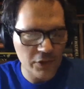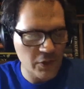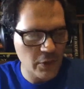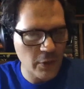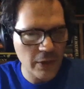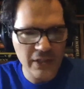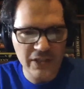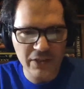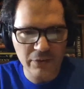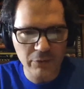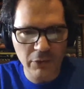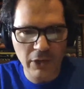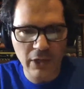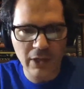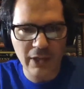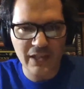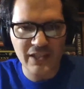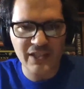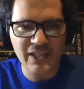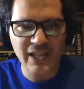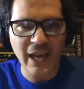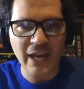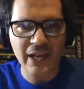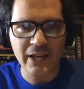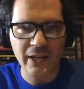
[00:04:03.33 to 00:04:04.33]
So it's really
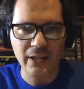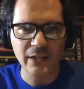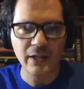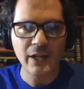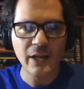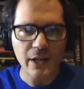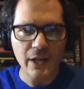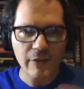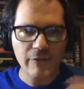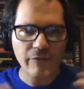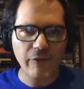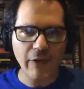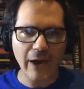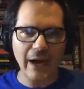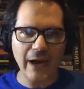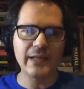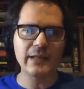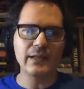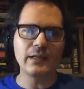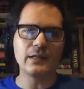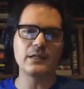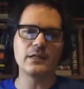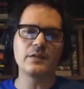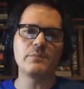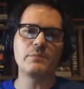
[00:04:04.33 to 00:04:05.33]
exciting,
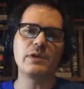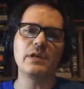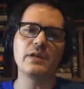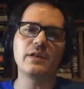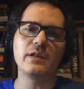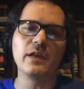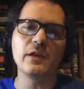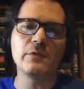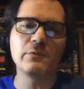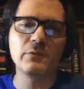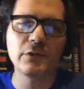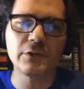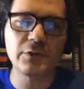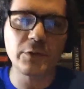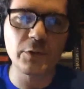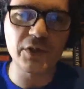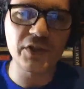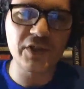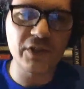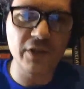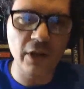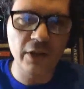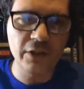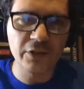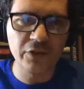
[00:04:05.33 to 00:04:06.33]
finally being able to
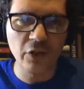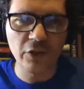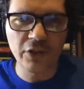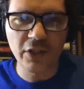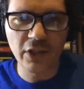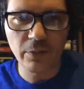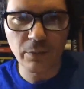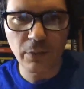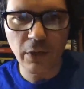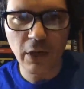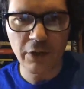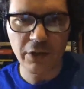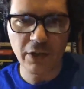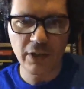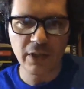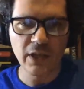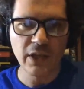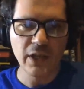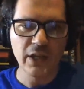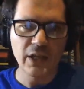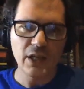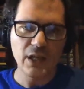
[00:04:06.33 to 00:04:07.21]
start talking about it.